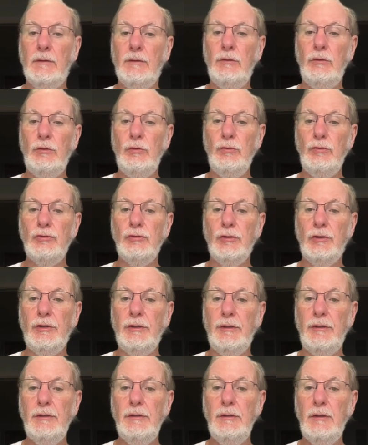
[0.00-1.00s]

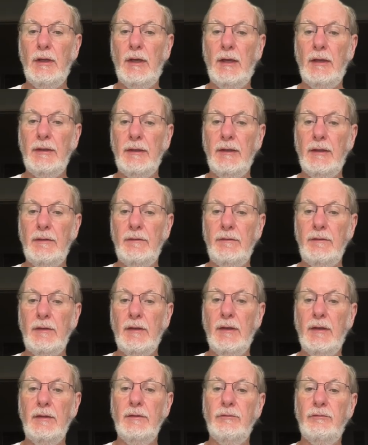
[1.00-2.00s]
usually I get the
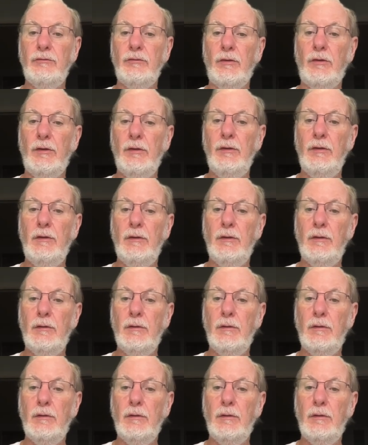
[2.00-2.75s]
answer